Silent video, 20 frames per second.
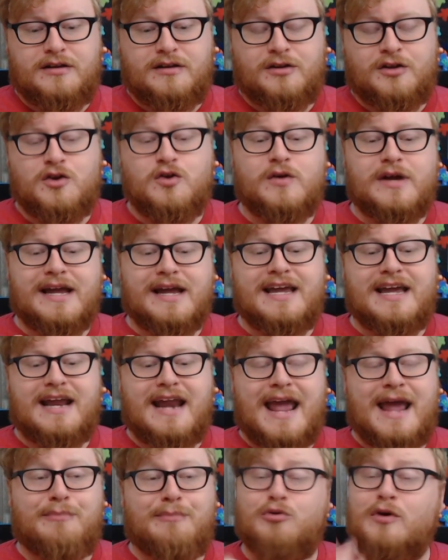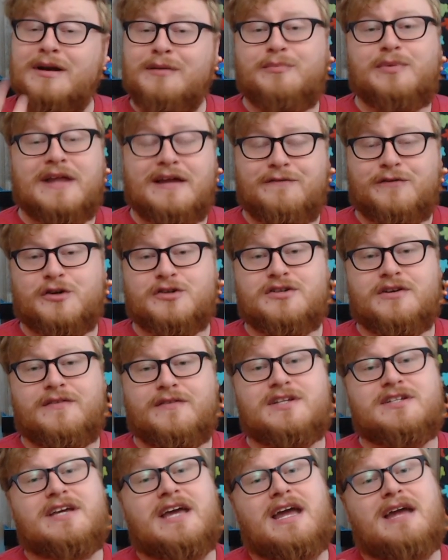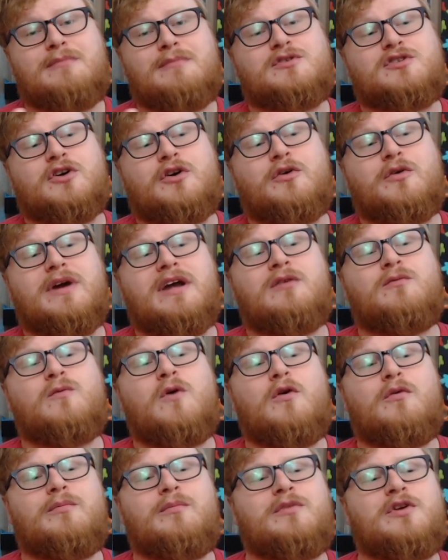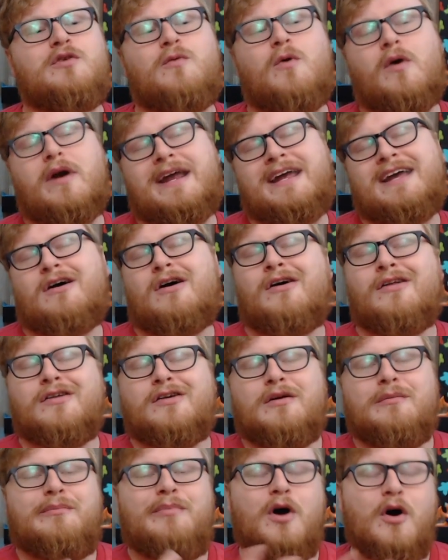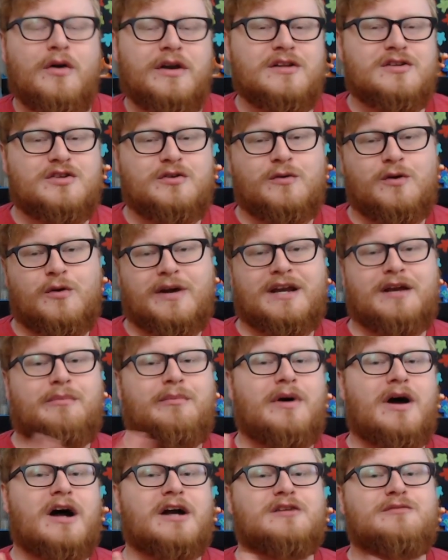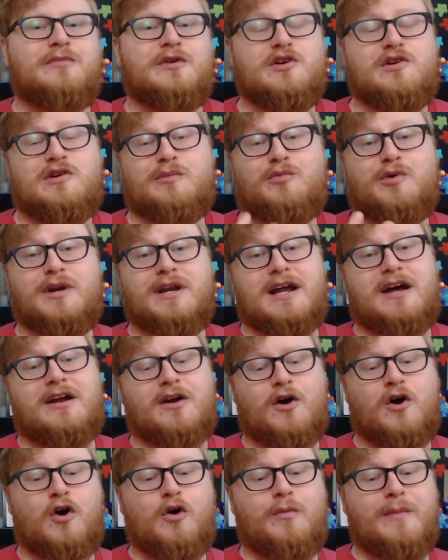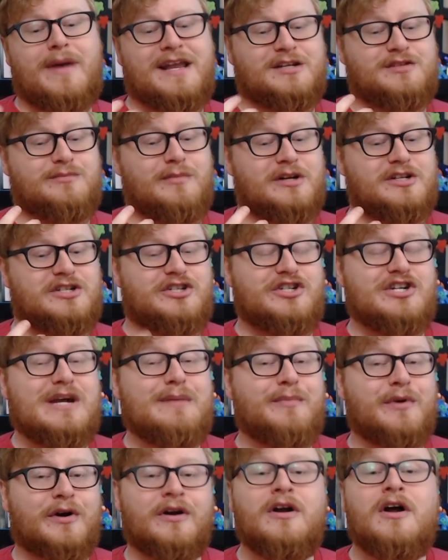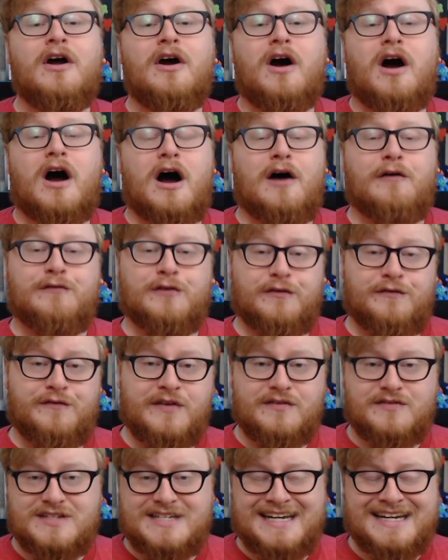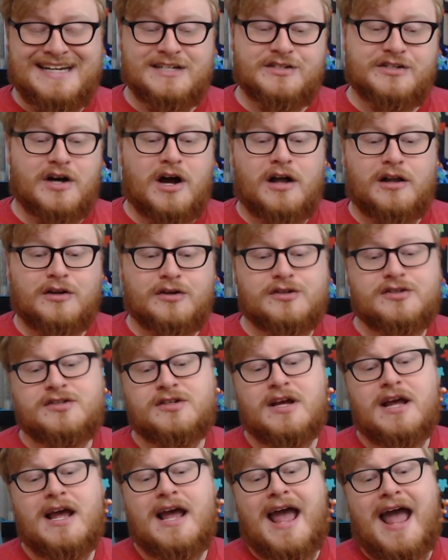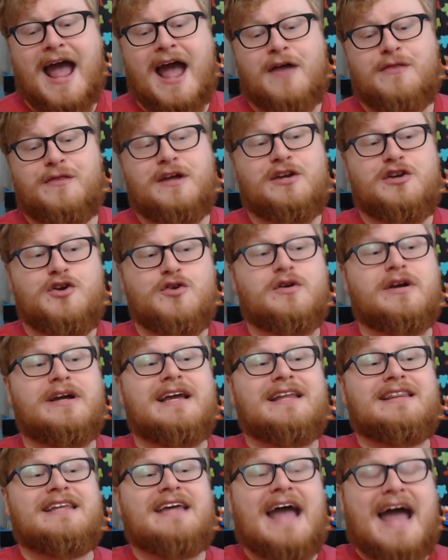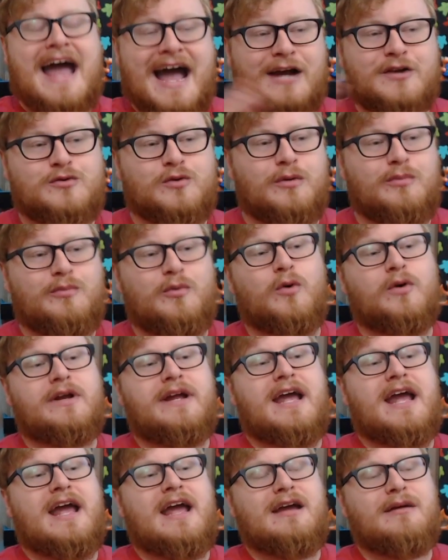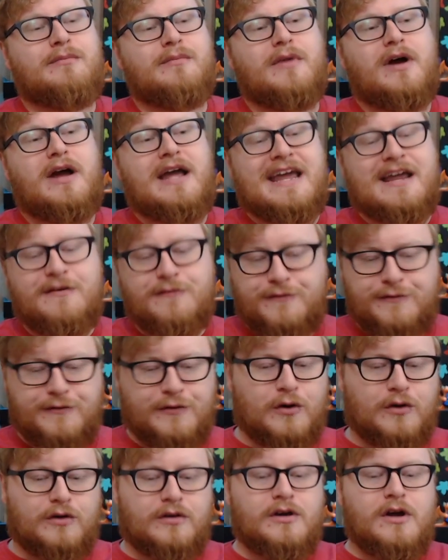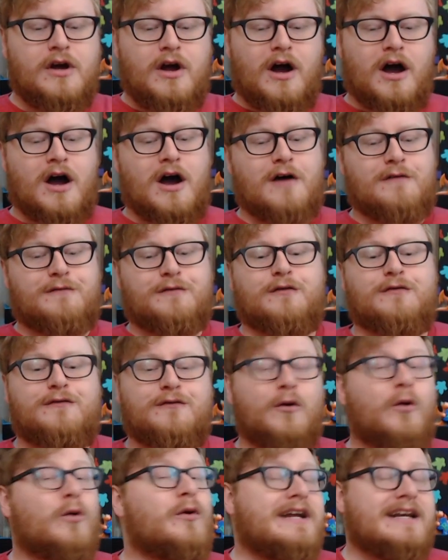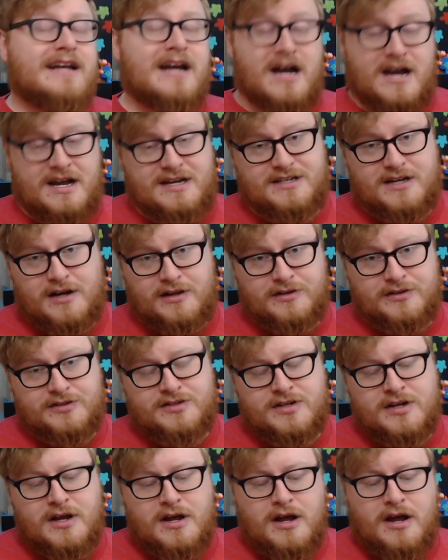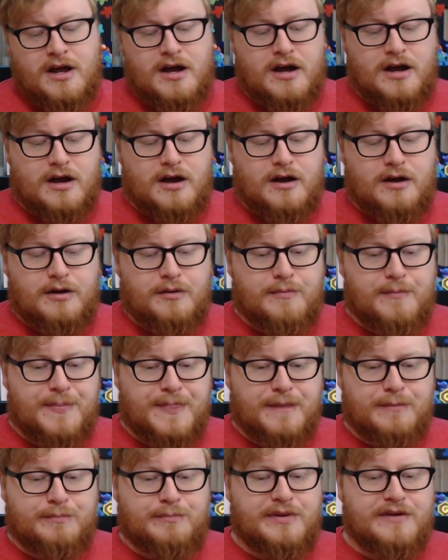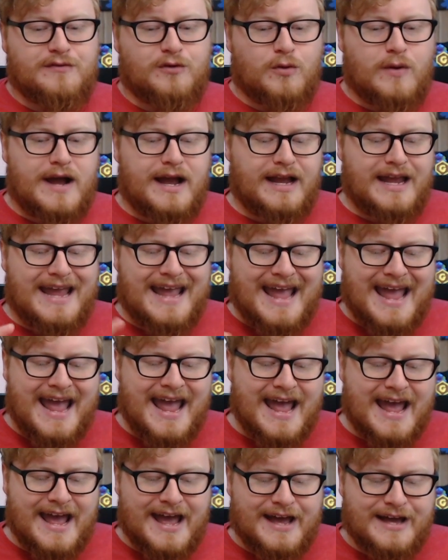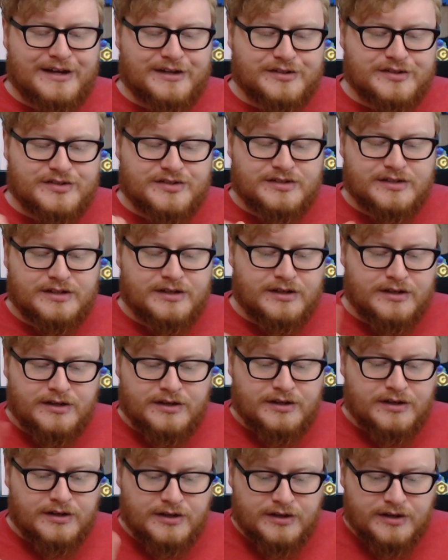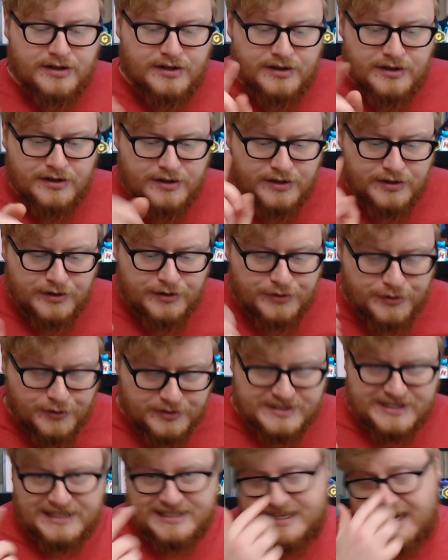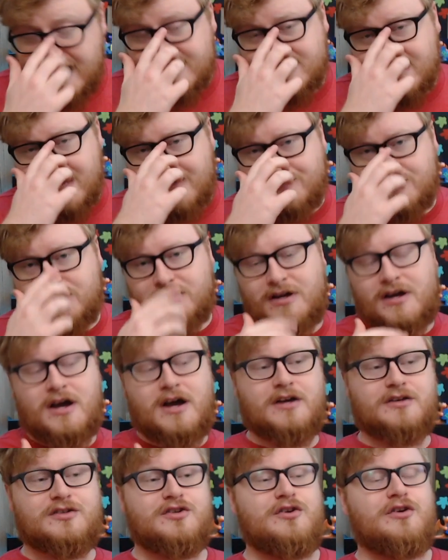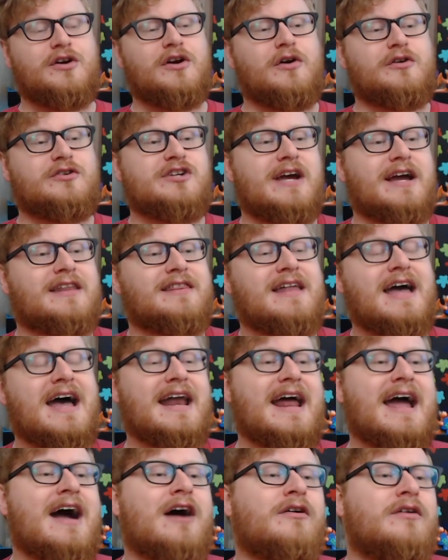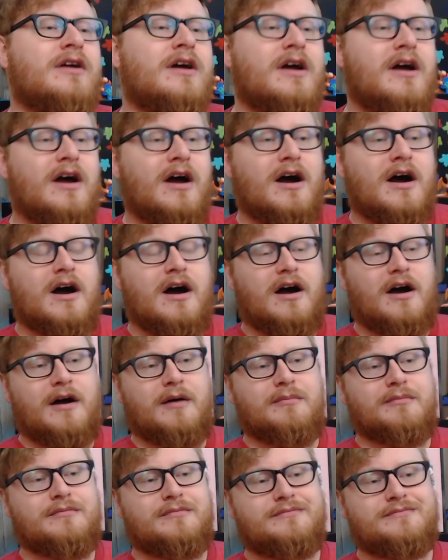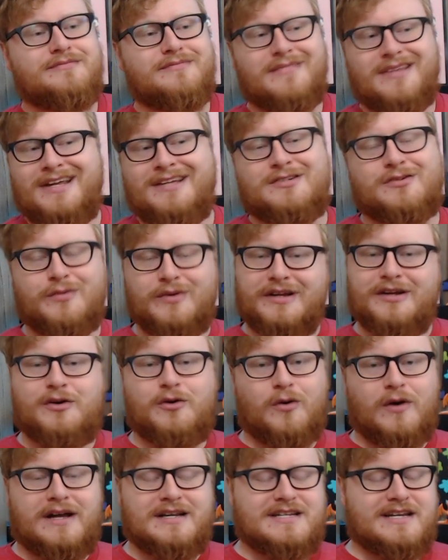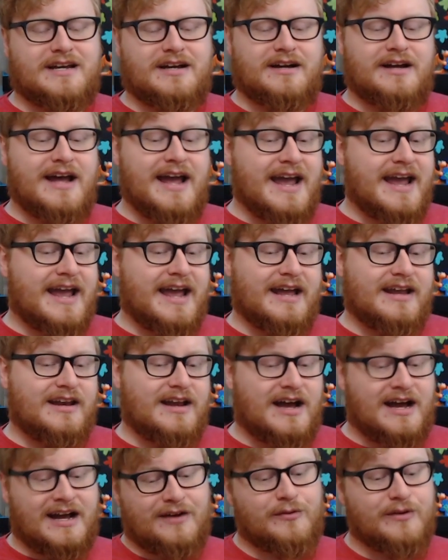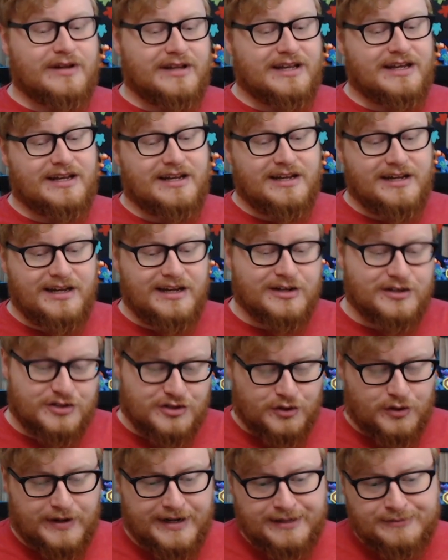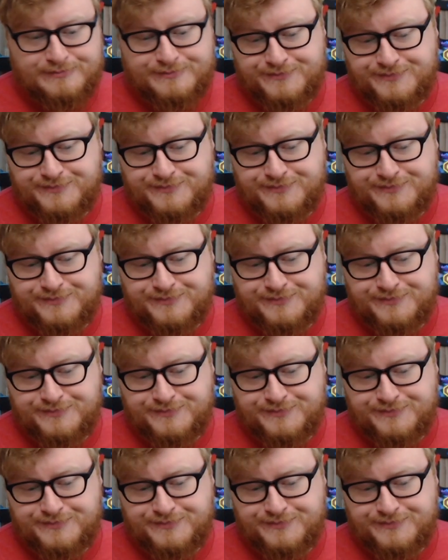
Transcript: You can get a print and play version of this game, so you won't get all the components, you won't get a box, but you can print it out at home, and it's much cheaper for $15. And then you can get the actual board game in full for $49. Bivouac has 13 days left, so you can go check that out. It's a really cool idea, and I really enjoy it.